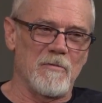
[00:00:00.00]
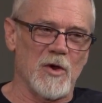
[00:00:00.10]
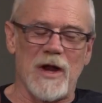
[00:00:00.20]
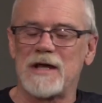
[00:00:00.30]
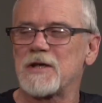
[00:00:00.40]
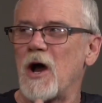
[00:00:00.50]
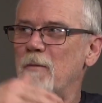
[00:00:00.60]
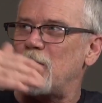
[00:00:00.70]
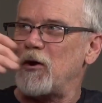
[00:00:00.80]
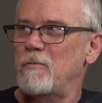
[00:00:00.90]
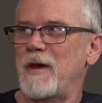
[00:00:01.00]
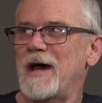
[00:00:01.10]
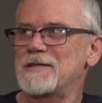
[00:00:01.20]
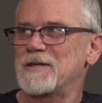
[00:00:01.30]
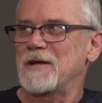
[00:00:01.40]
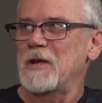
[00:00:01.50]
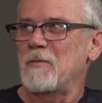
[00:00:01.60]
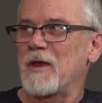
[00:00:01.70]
grasshopper and master to him.